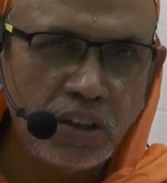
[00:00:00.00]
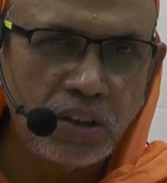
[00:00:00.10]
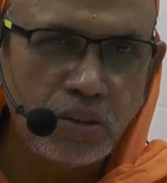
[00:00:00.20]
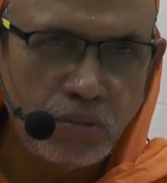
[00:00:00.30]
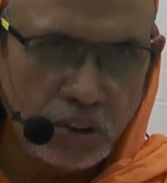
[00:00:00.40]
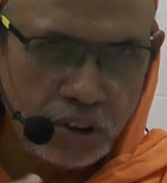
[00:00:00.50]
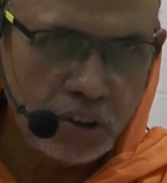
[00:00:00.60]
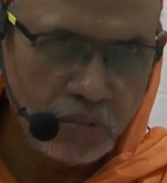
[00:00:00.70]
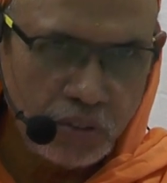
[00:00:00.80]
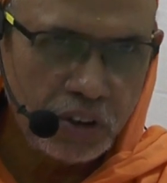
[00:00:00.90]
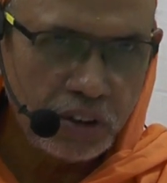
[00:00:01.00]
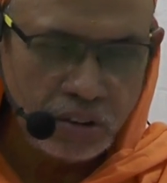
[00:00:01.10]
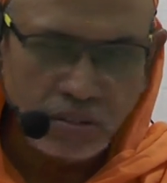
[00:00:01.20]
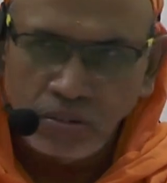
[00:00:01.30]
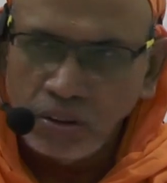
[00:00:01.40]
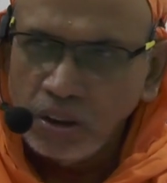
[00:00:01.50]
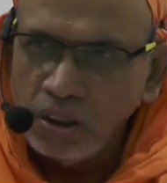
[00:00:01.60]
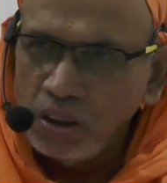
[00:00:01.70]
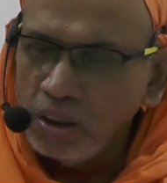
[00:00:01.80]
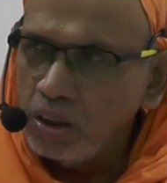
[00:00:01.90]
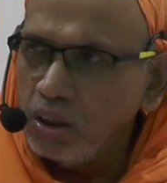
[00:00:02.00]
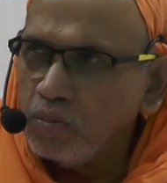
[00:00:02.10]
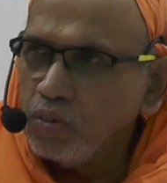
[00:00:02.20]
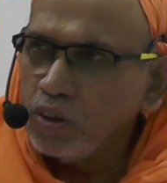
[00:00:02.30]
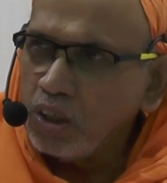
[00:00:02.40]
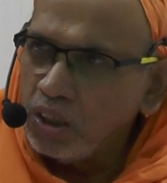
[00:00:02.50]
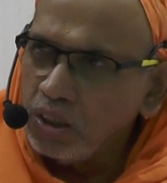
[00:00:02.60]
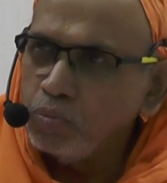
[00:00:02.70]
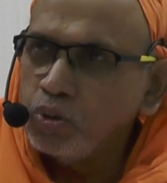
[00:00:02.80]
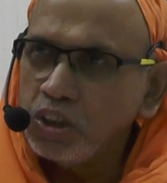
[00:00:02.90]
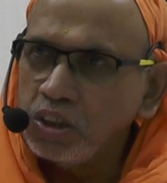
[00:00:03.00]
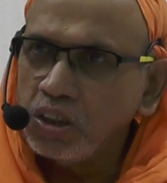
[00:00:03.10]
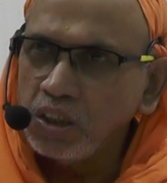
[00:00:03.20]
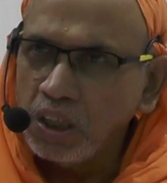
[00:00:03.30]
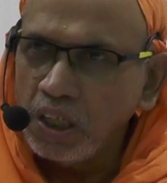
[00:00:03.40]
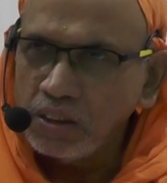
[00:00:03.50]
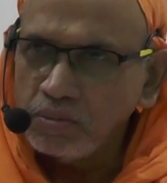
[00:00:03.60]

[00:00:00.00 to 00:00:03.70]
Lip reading: to distinguish. Therefore, call them Chaitanya.